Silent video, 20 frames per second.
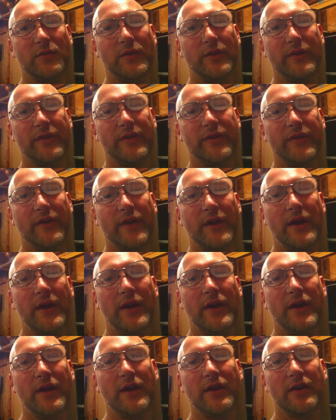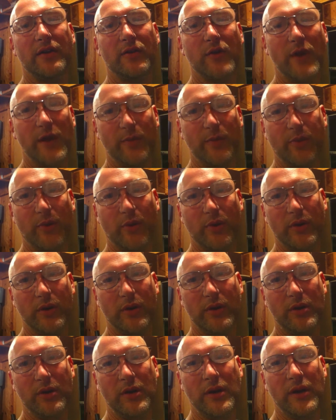with Greg
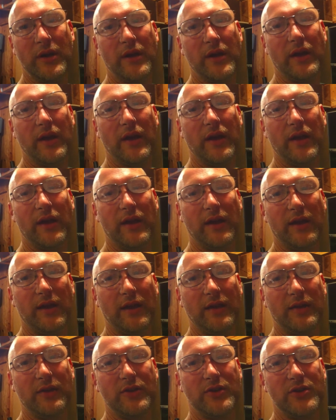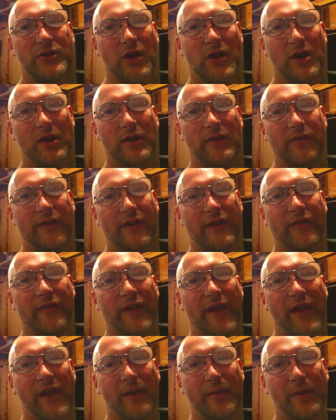Porter and Sean
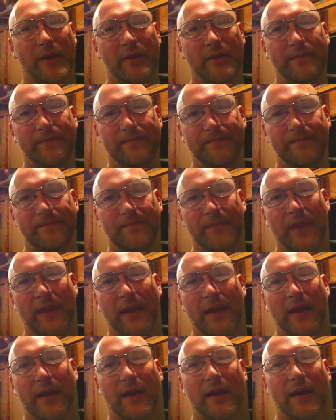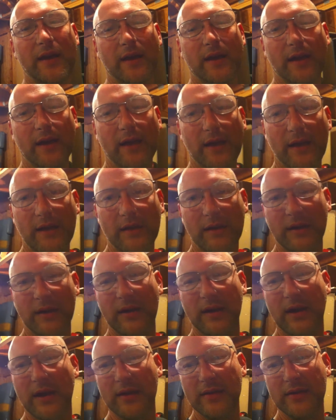Velvet Hammer, and
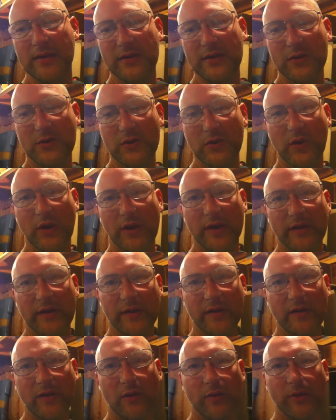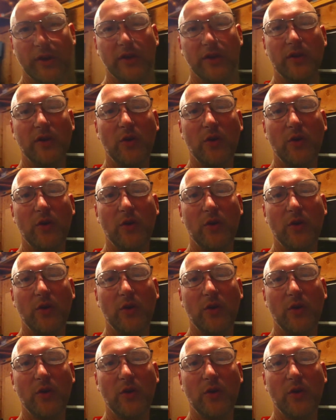to determine